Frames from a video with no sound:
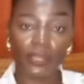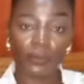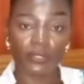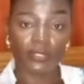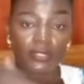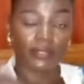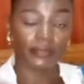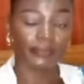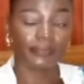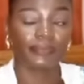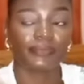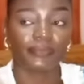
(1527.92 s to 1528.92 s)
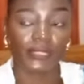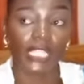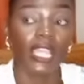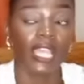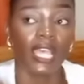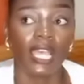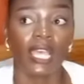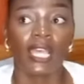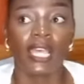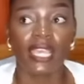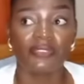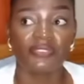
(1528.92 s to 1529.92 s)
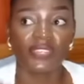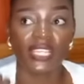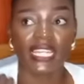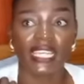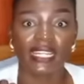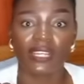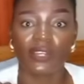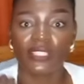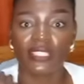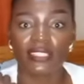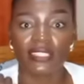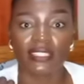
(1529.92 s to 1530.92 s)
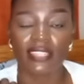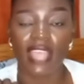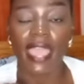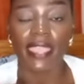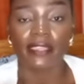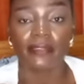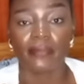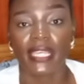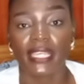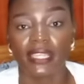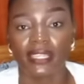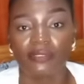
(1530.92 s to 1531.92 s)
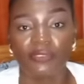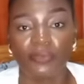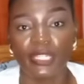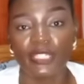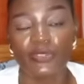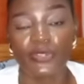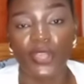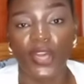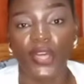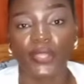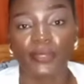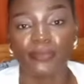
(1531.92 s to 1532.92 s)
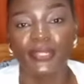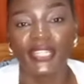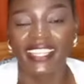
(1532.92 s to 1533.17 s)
I was... I felt like now this is the time for me to go home.